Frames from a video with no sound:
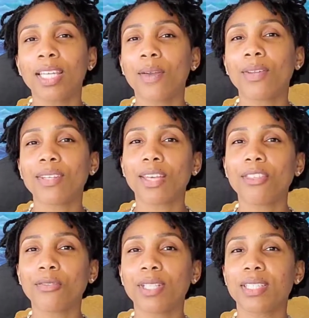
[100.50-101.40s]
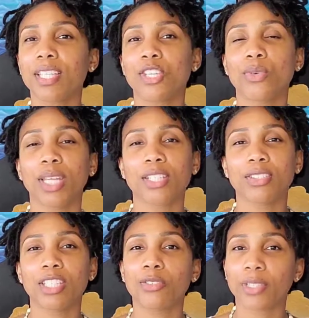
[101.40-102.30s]
Now, another reason that you would
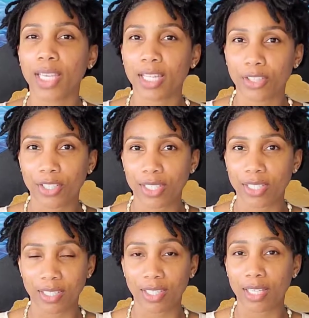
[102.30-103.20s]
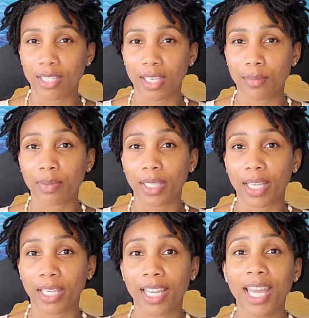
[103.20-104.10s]
actually create a 30, 60, 90 day
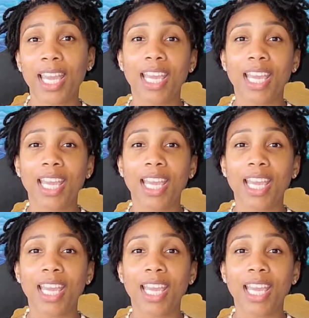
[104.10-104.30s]
plan